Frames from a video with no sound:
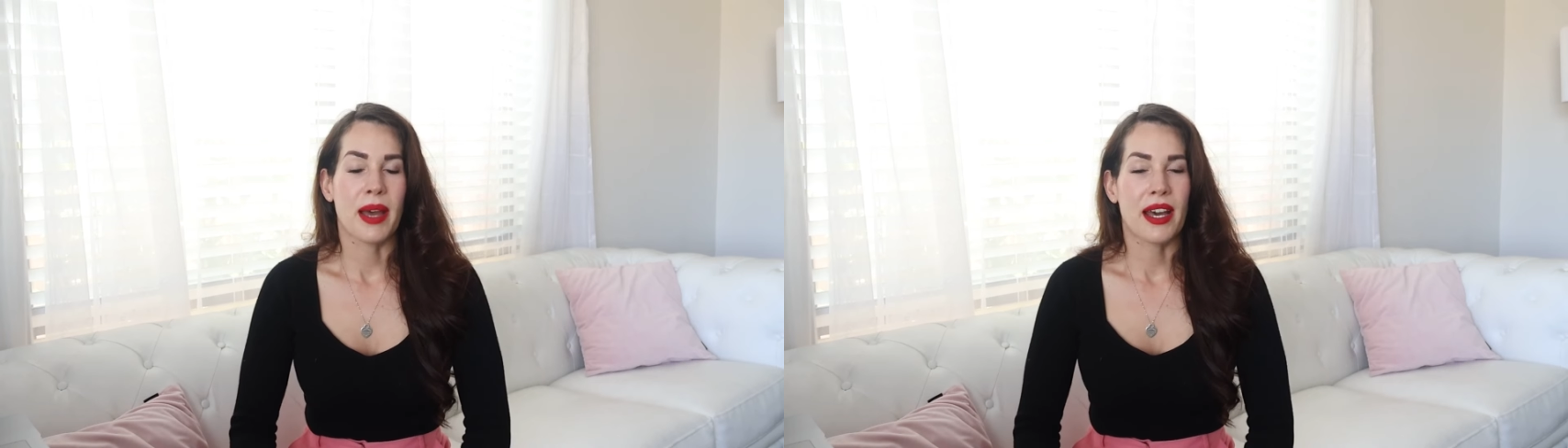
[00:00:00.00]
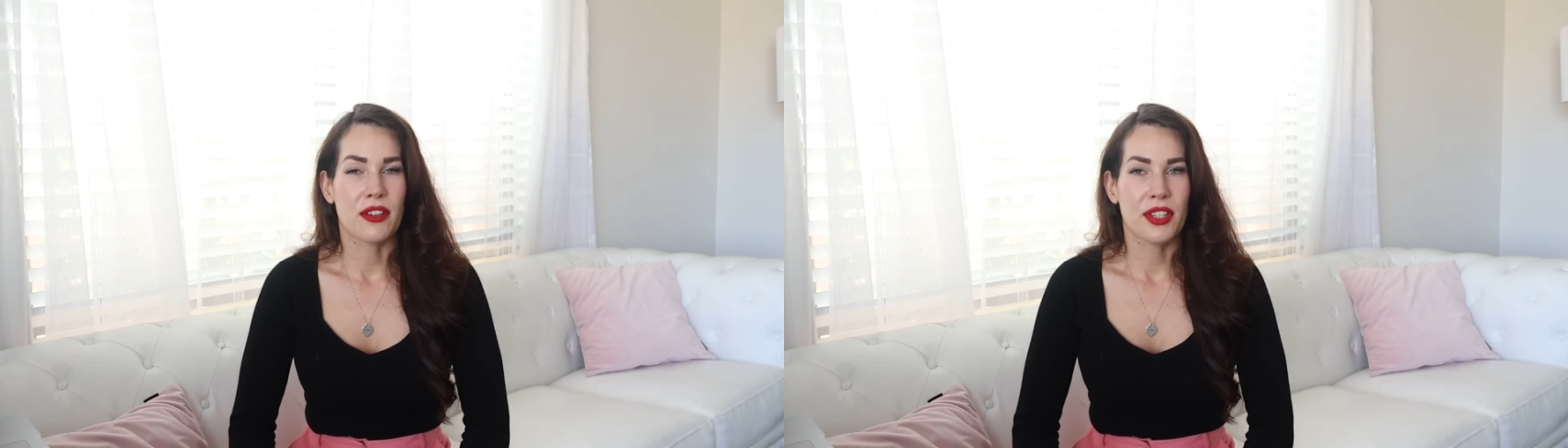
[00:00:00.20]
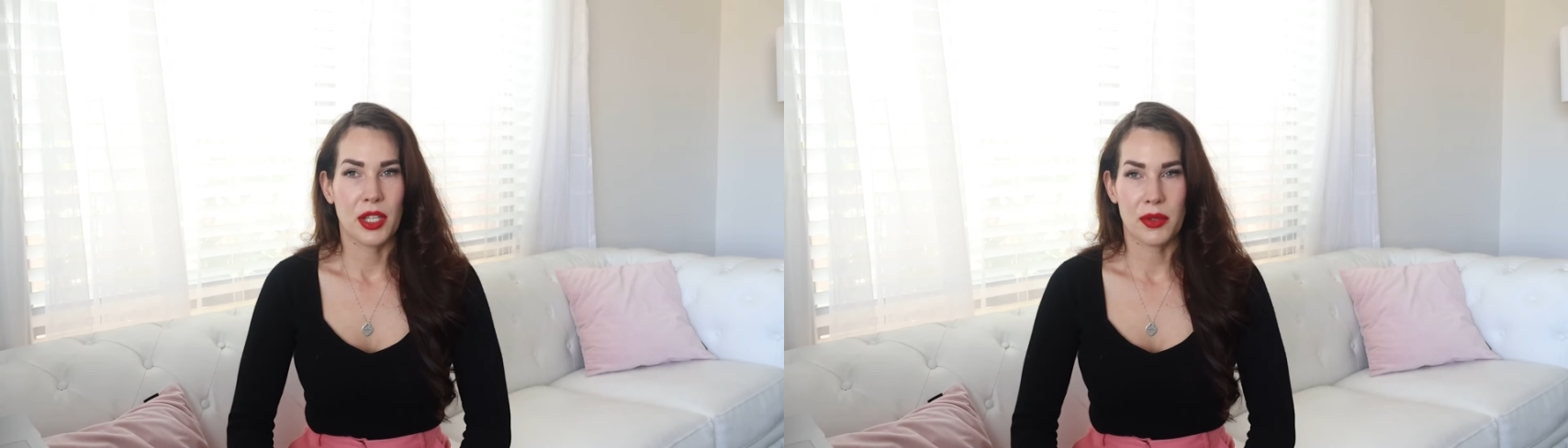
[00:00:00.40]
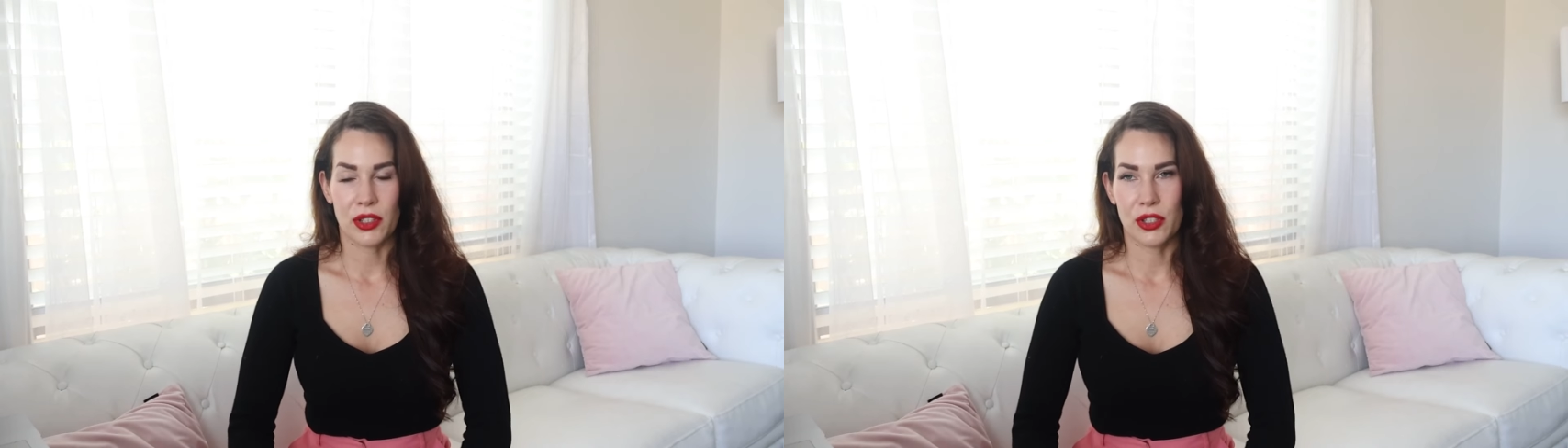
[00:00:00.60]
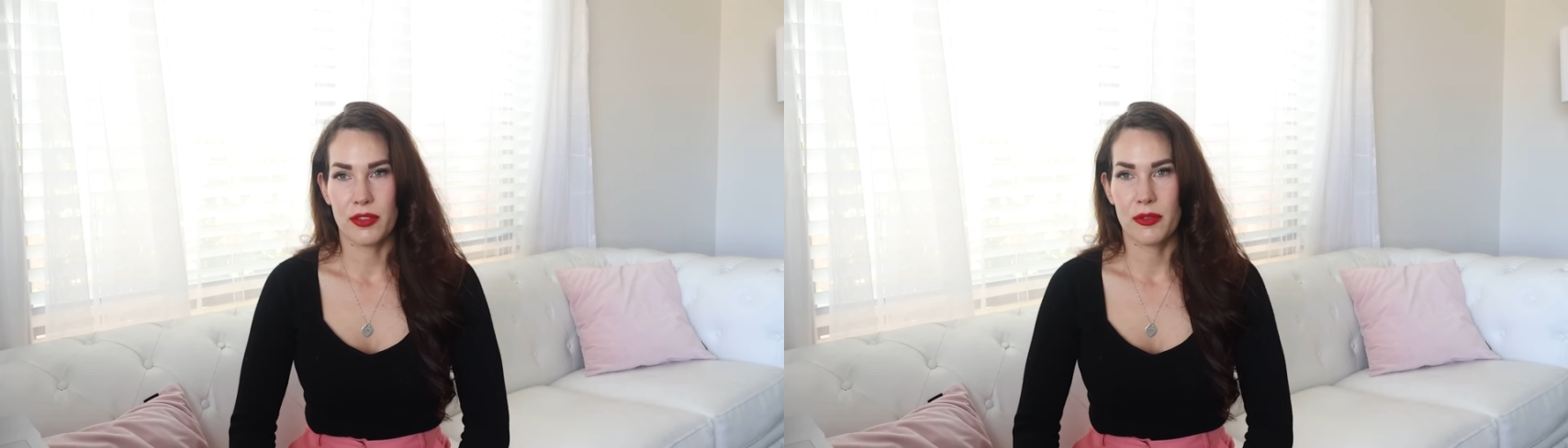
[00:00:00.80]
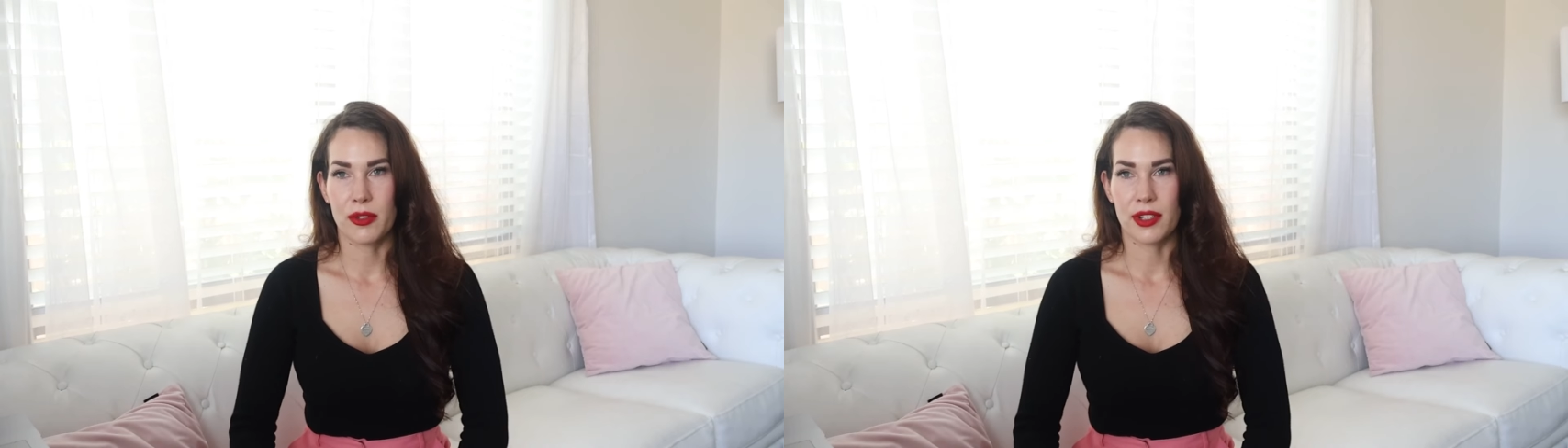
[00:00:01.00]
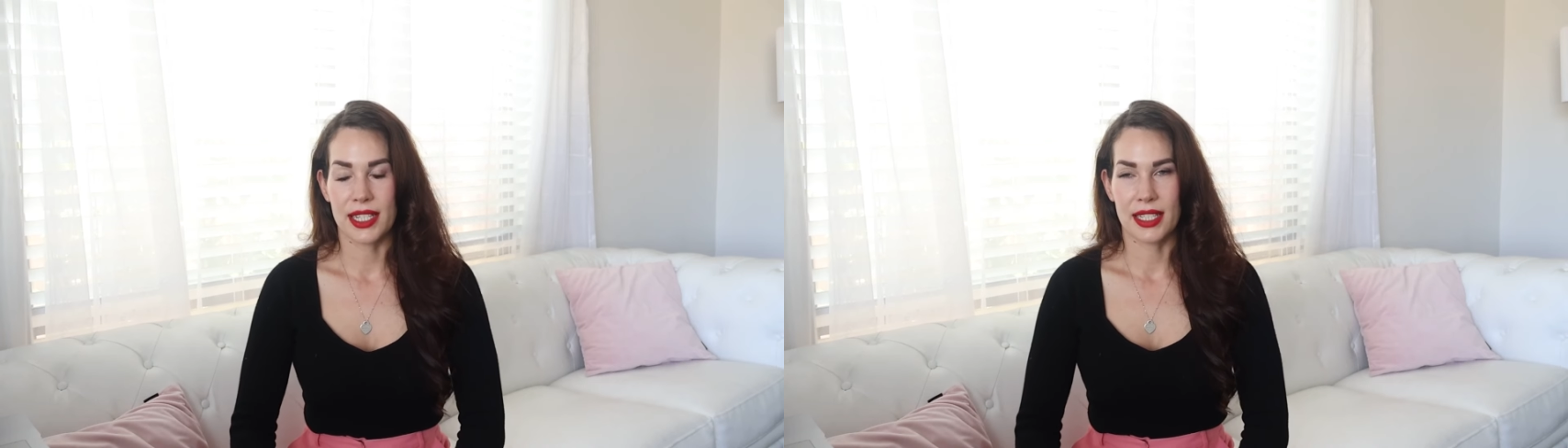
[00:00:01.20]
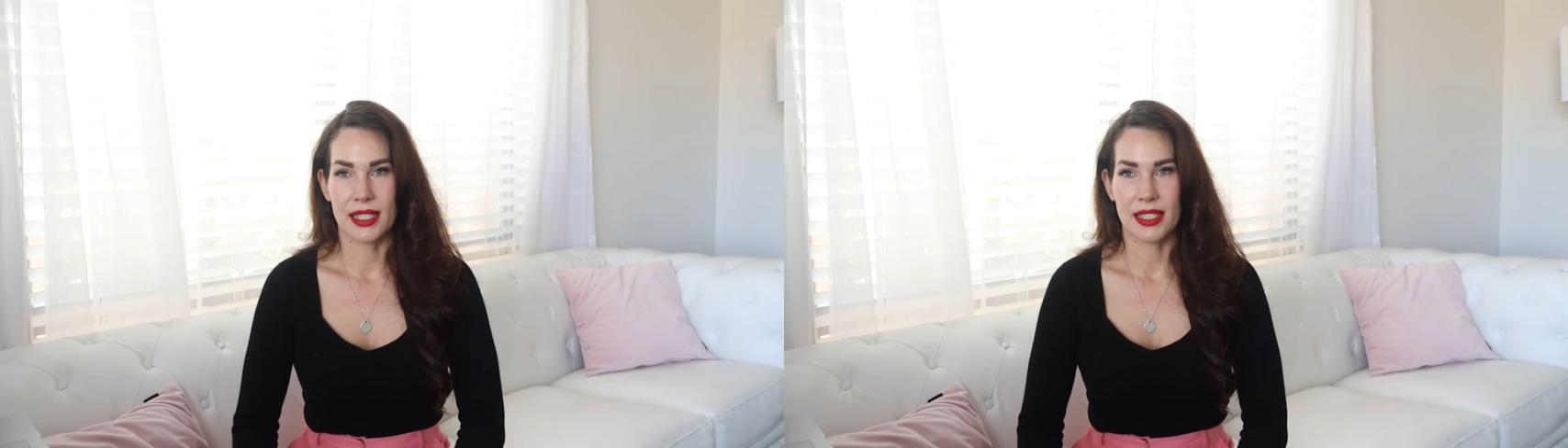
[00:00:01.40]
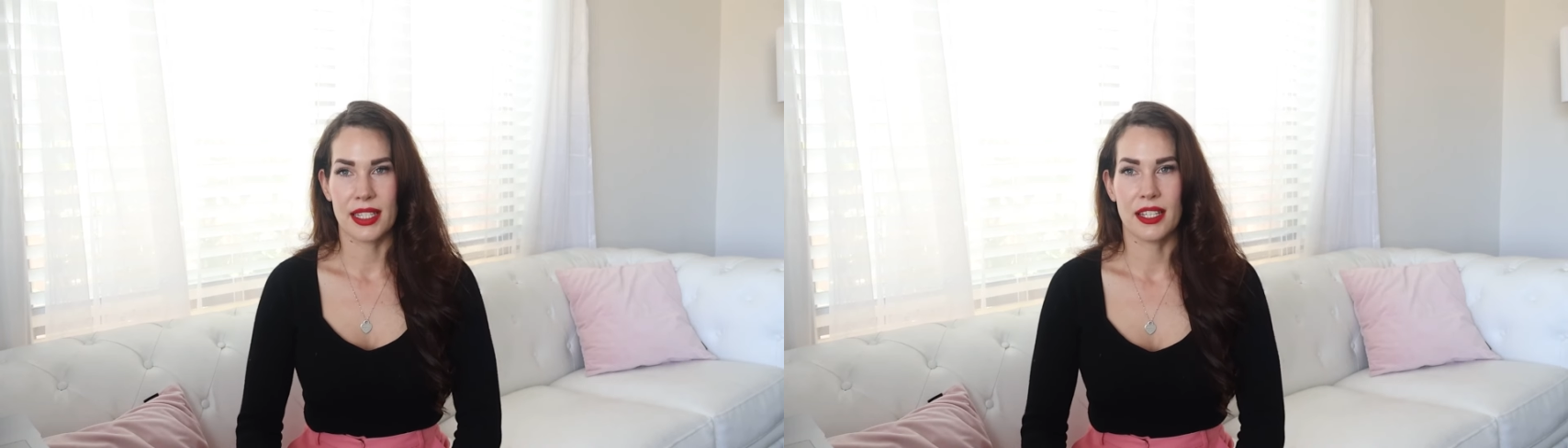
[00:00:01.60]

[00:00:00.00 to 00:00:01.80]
pattern that you want to look for is